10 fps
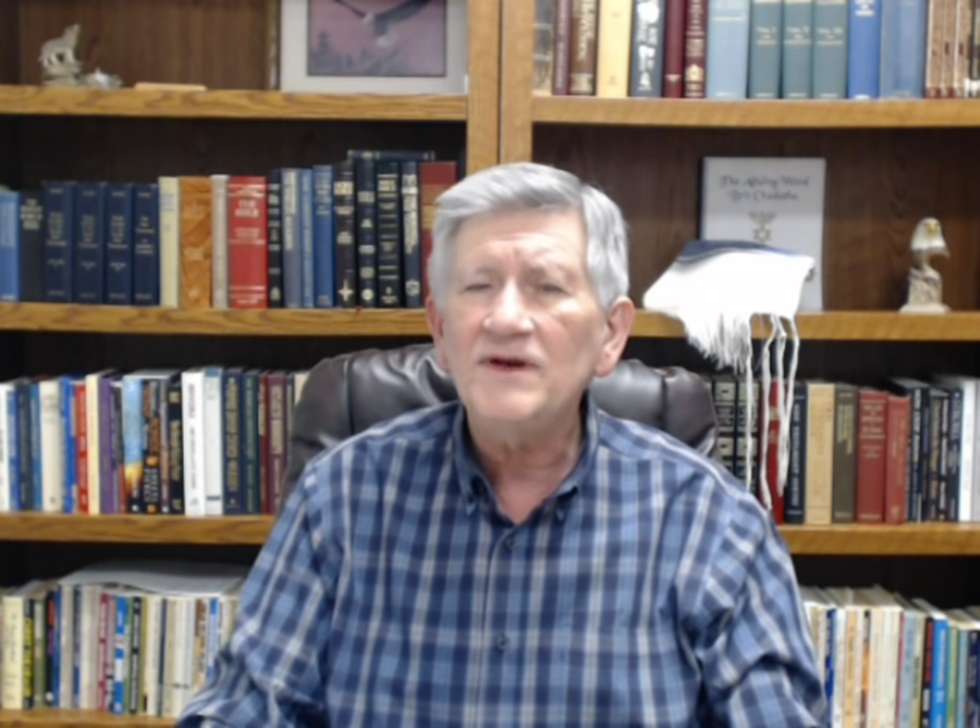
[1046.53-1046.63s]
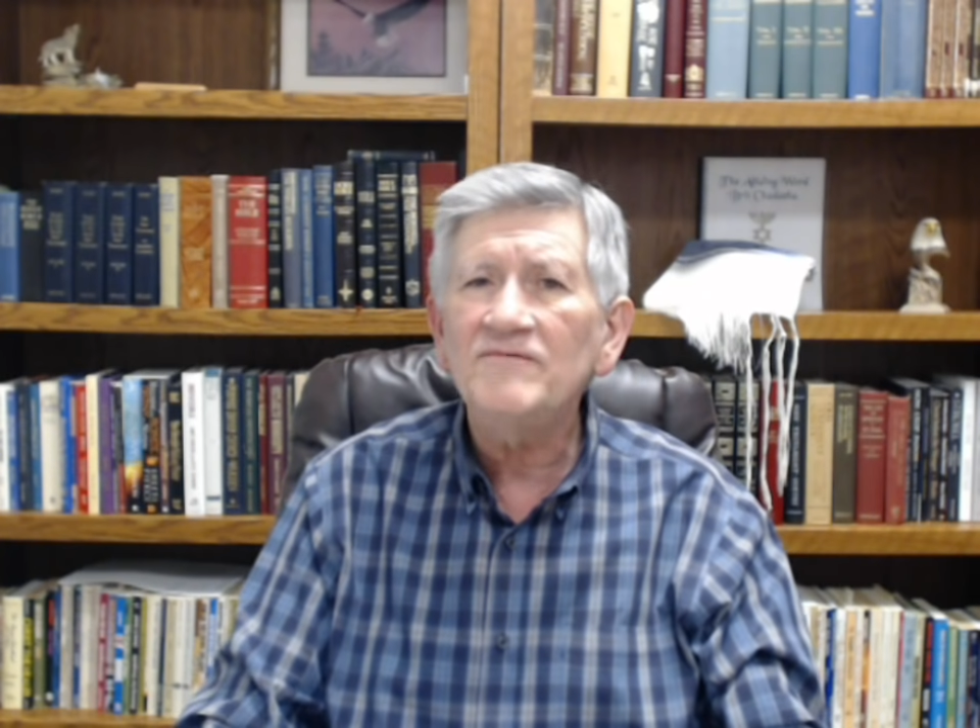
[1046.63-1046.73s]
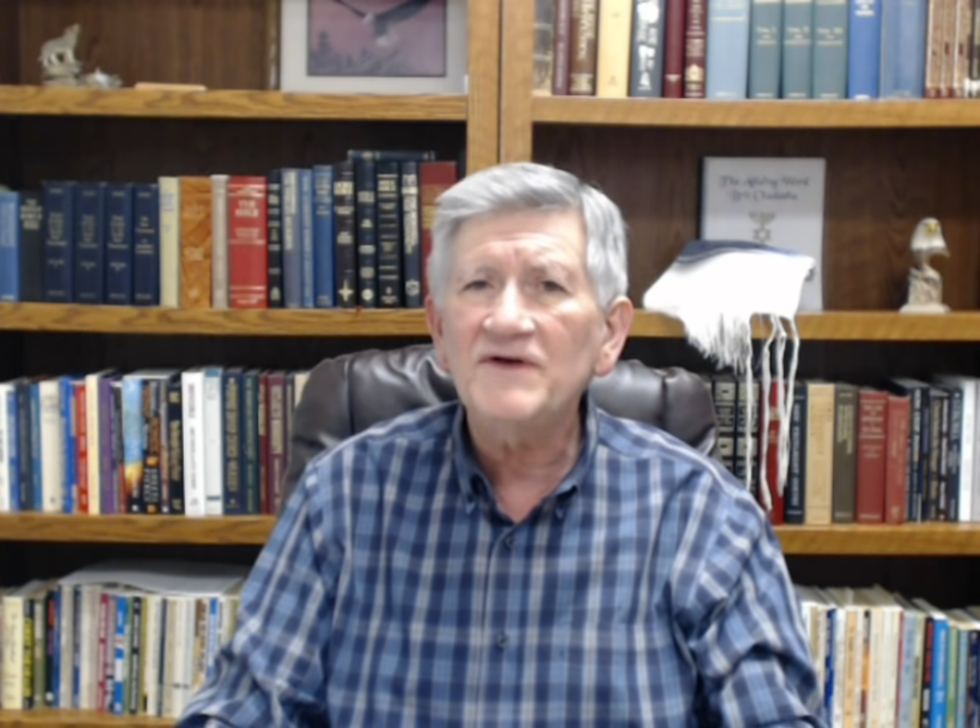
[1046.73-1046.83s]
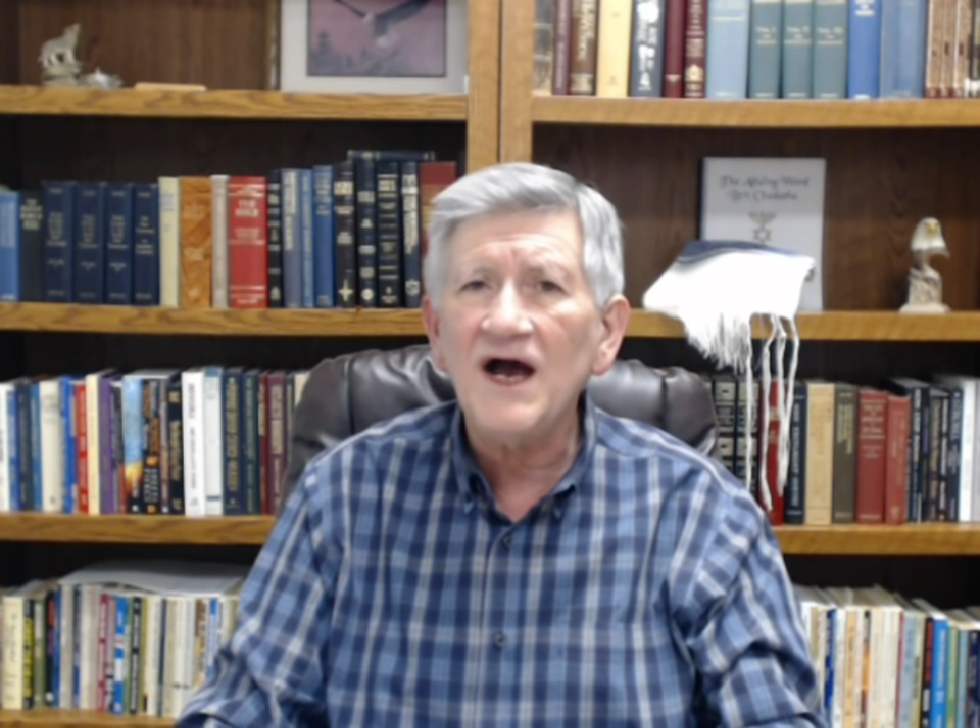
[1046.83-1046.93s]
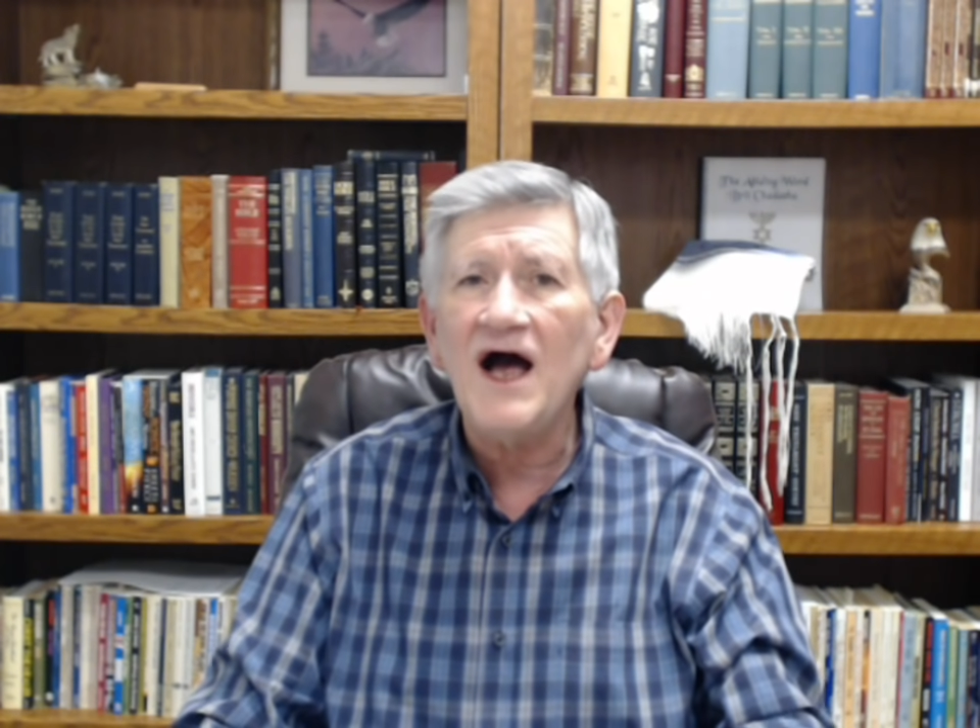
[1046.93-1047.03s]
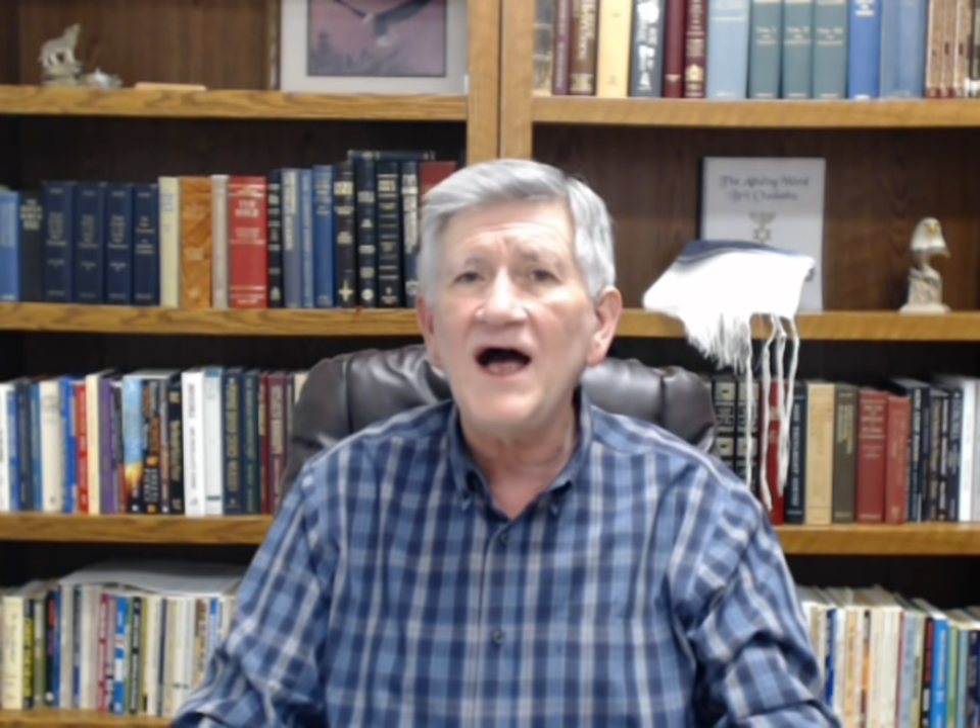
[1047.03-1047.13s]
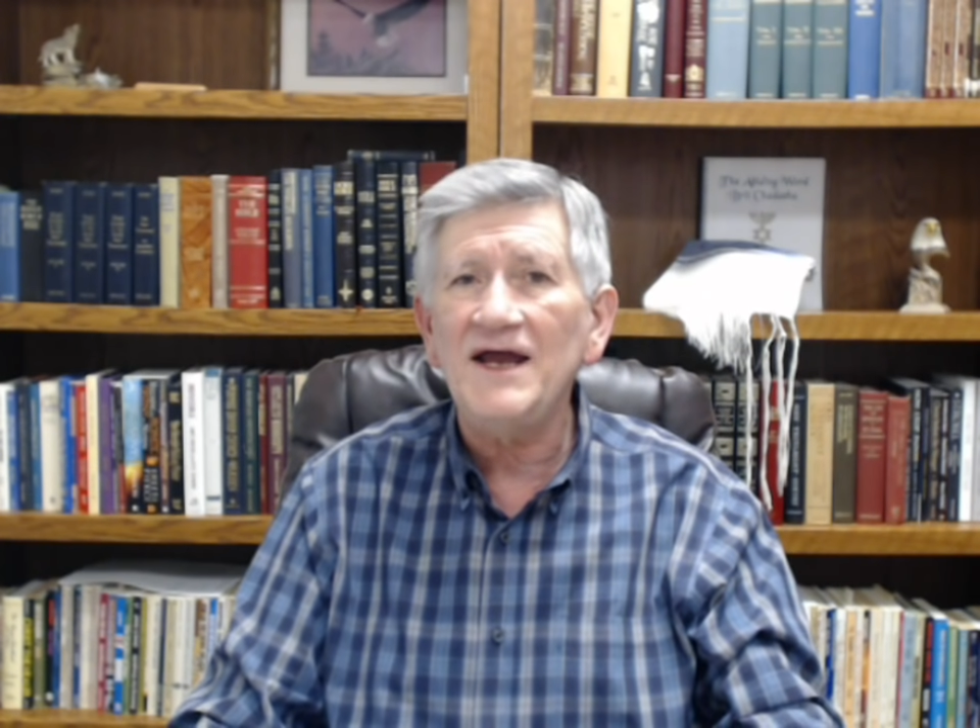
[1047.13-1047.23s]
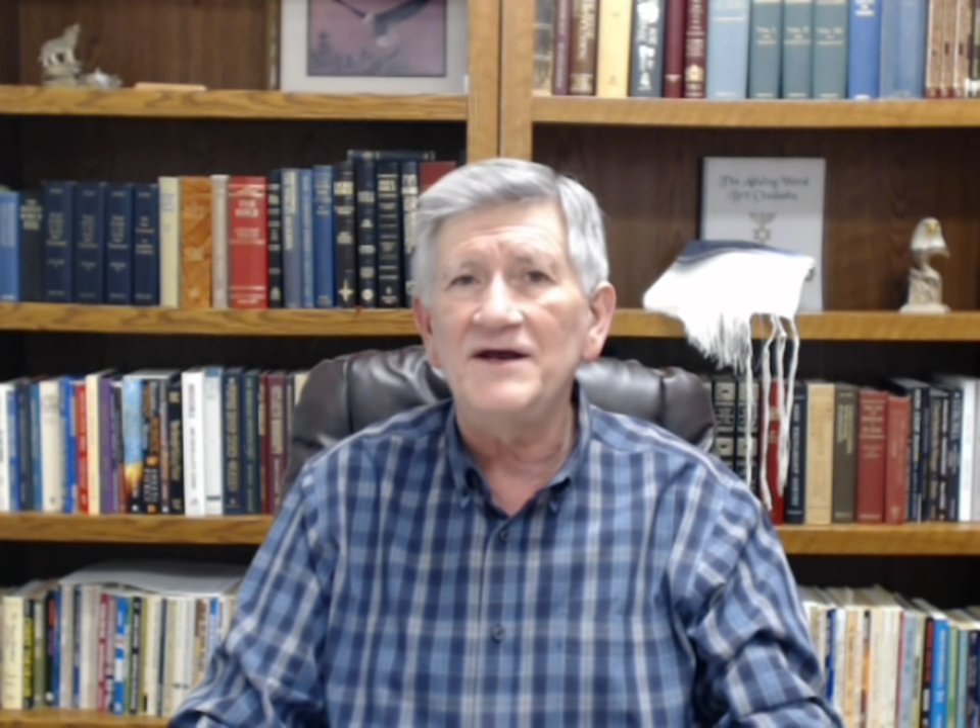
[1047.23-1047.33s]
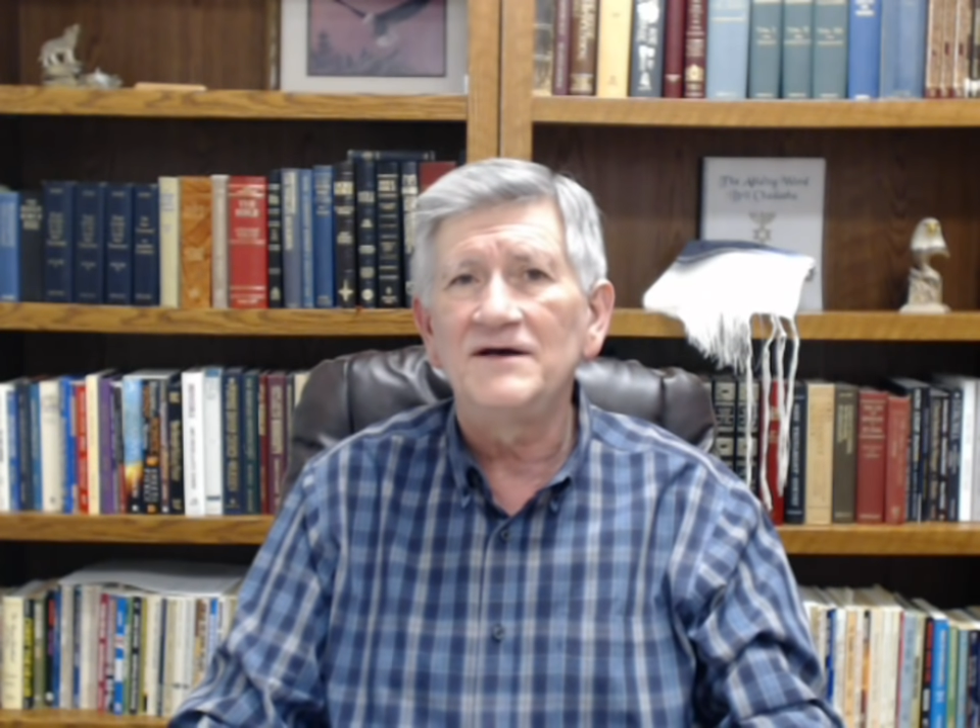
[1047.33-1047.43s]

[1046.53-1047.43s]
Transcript: of God.